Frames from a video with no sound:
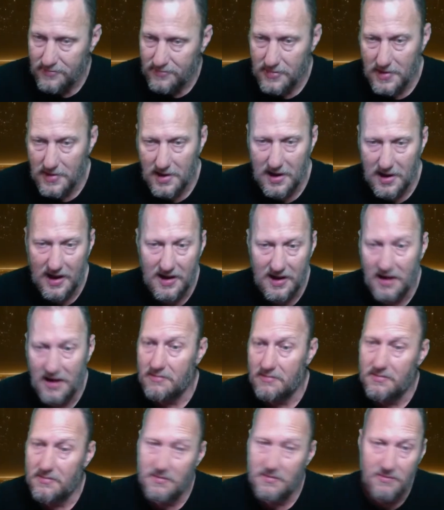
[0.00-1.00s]
like
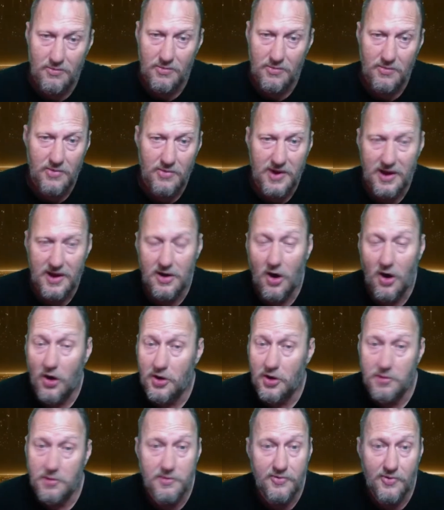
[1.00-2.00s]
when I called
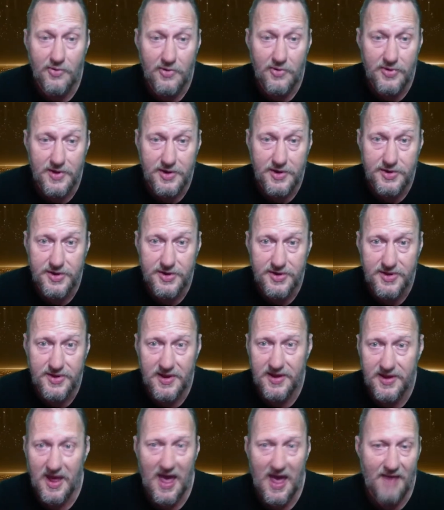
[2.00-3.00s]
her before this, she
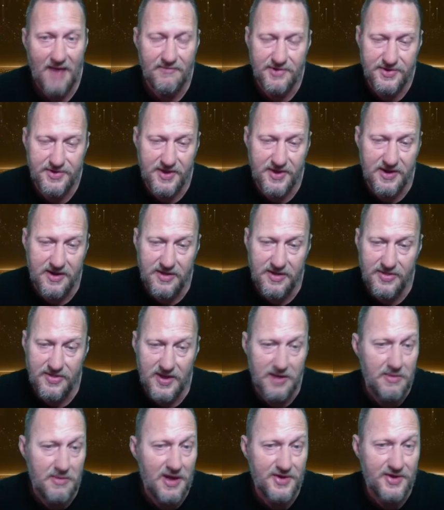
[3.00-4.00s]
said they haven't said anything
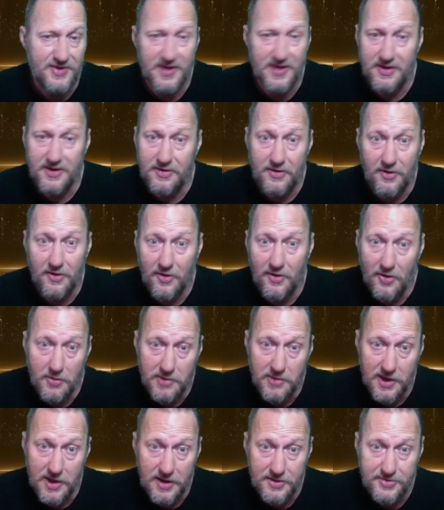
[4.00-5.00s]
about sending her home
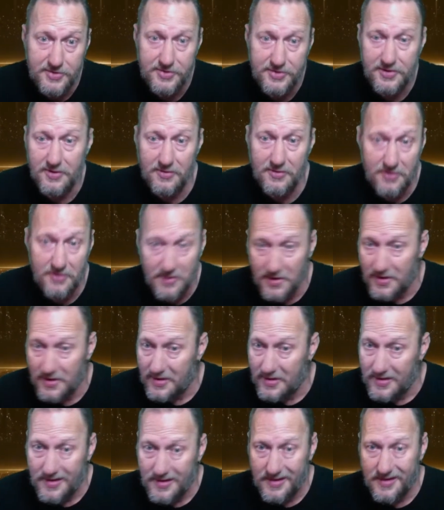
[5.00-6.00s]
yet. So,
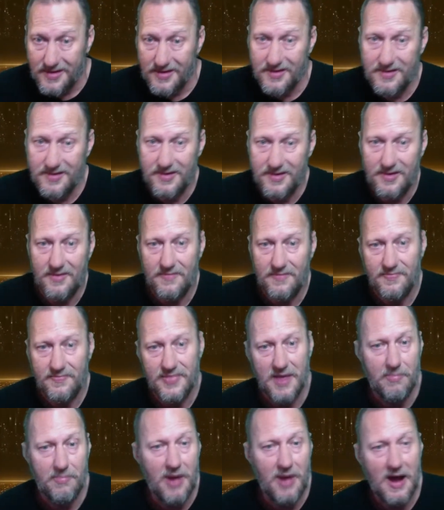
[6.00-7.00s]

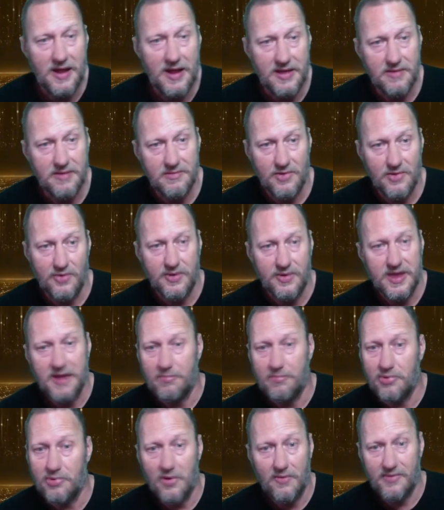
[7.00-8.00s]
they probably gonna keep
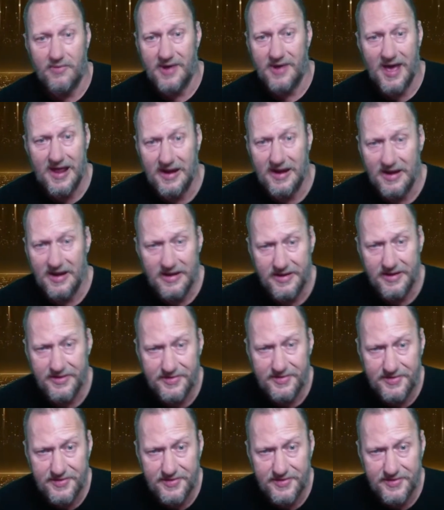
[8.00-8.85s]
her overnight at least,